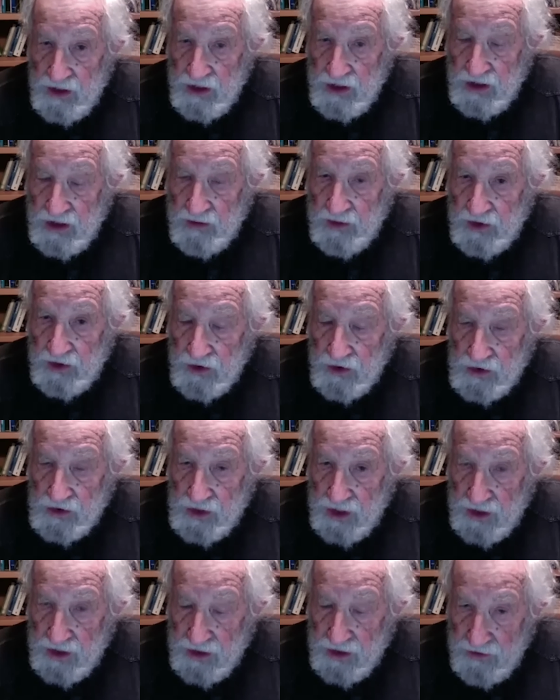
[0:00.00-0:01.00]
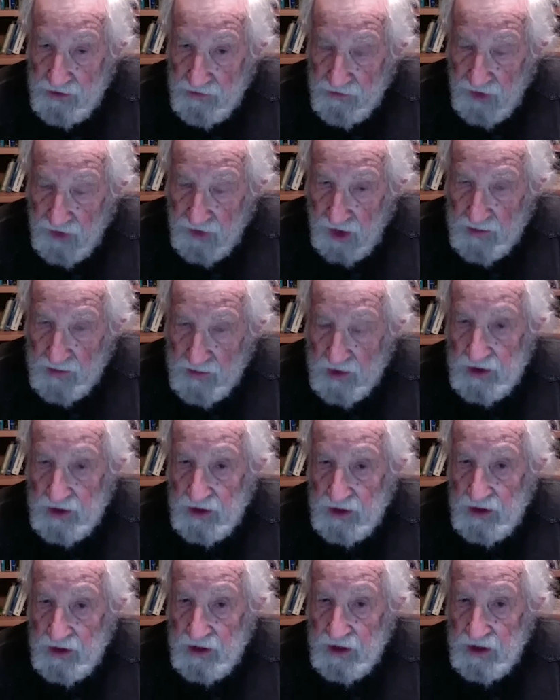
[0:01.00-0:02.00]
because a vibrant
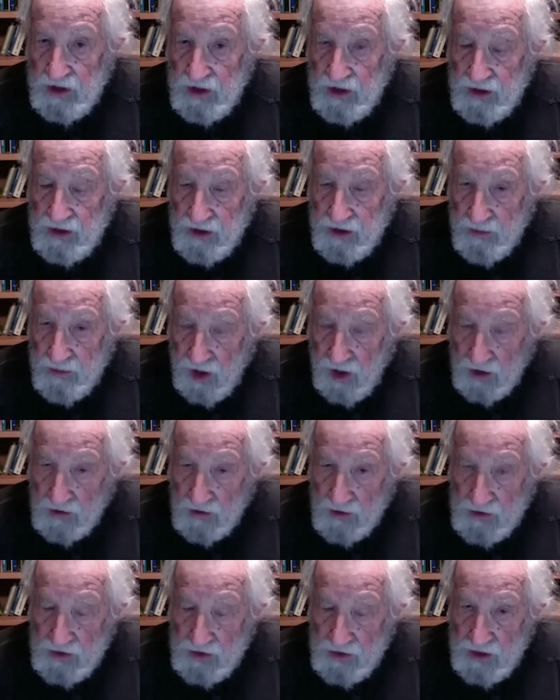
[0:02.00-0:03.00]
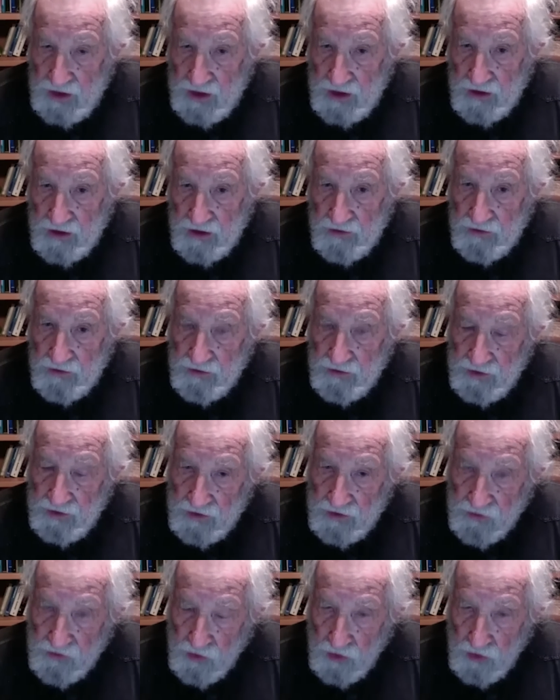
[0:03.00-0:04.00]
democracy of
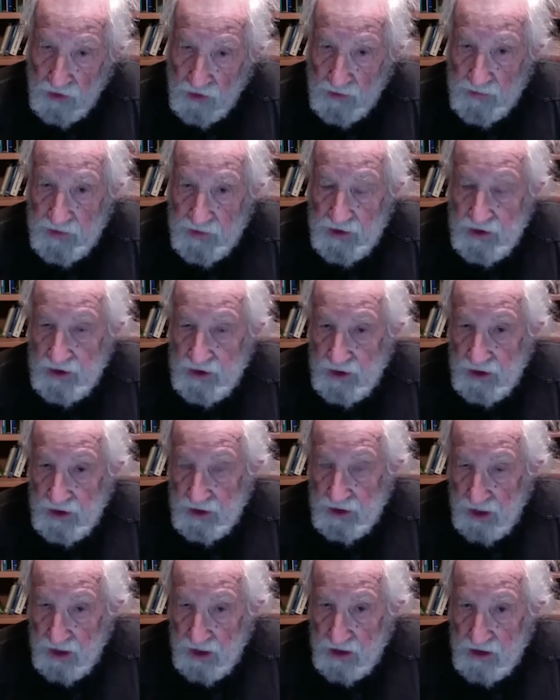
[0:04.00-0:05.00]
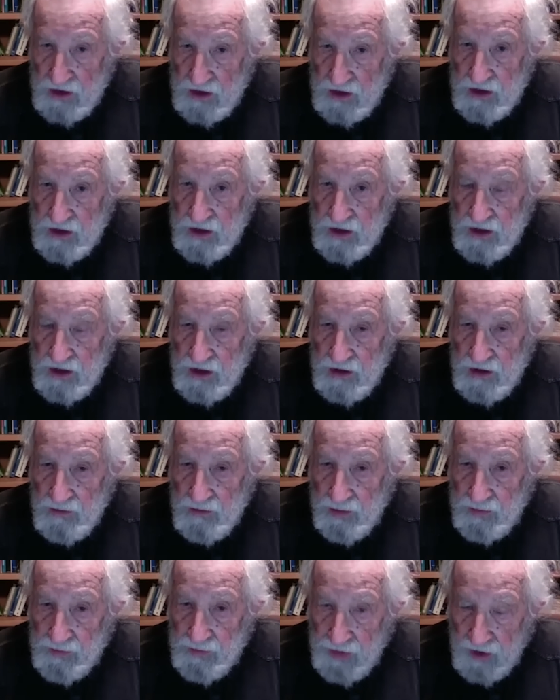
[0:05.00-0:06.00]
informed, engaged
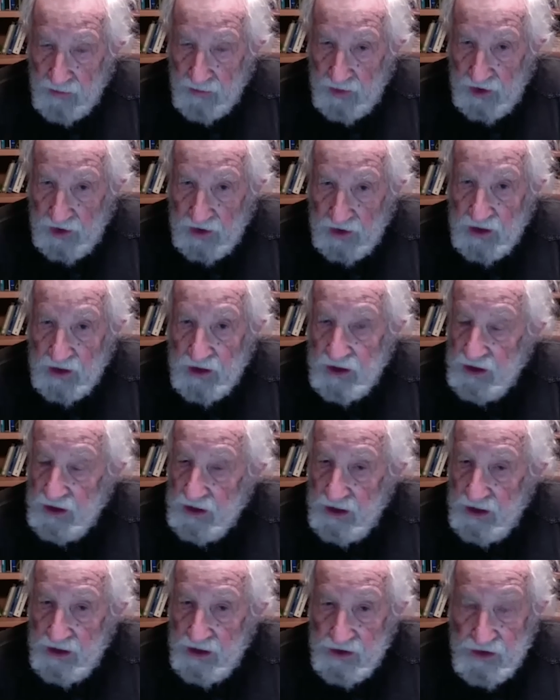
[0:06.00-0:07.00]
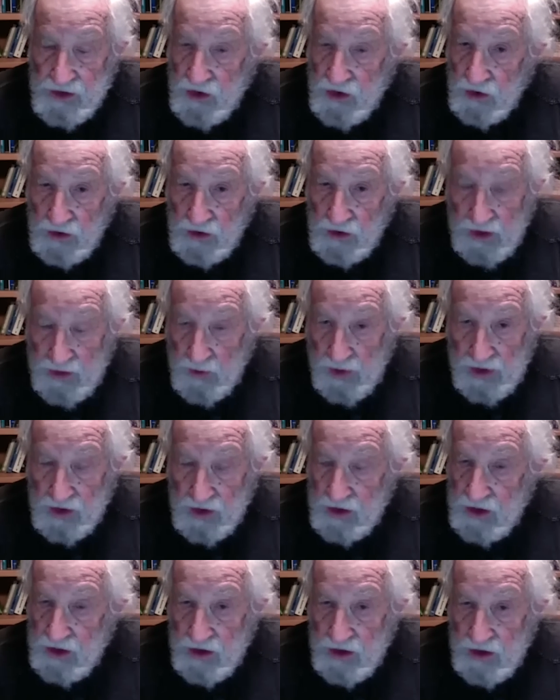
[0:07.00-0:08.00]
public is the only way
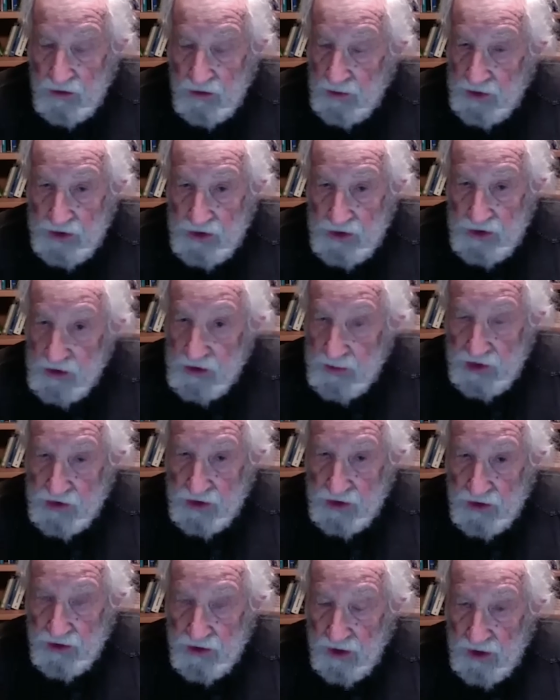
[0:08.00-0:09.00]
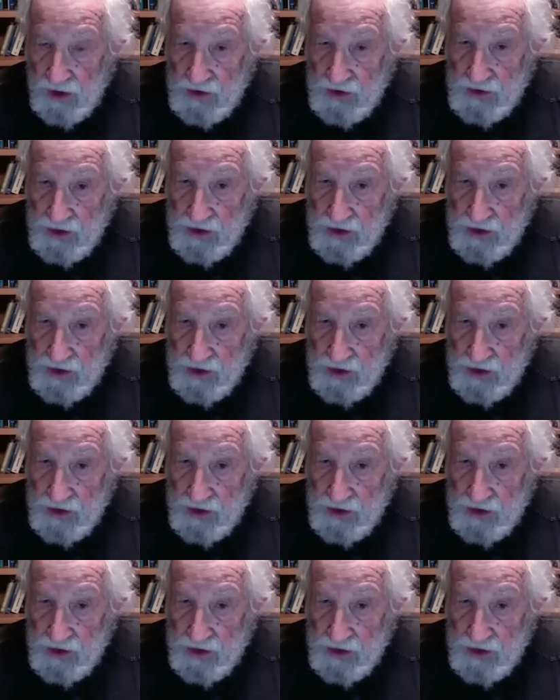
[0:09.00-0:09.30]
to deal with these major crises,